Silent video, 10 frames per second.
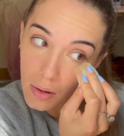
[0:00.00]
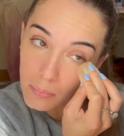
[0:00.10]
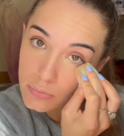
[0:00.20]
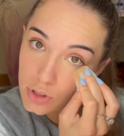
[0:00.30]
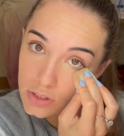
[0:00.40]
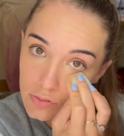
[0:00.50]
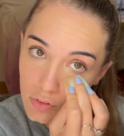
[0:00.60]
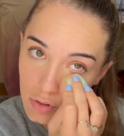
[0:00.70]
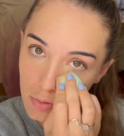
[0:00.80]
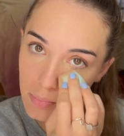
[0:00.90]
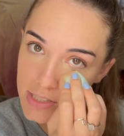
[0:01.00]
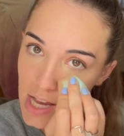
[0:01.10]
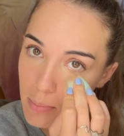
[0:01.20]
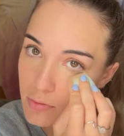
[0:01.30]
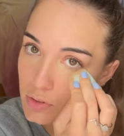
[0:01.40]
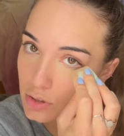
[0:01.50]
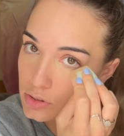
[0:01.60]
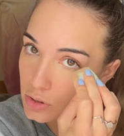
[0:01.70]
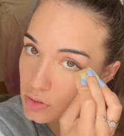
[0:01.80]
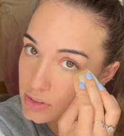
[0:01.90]
just for my type of dark
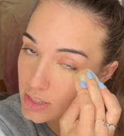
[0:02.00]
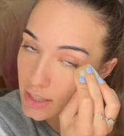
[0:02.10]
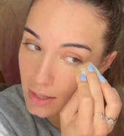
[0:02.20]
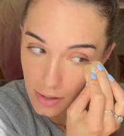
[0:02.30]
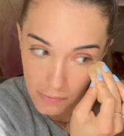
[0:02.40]
circles that I have.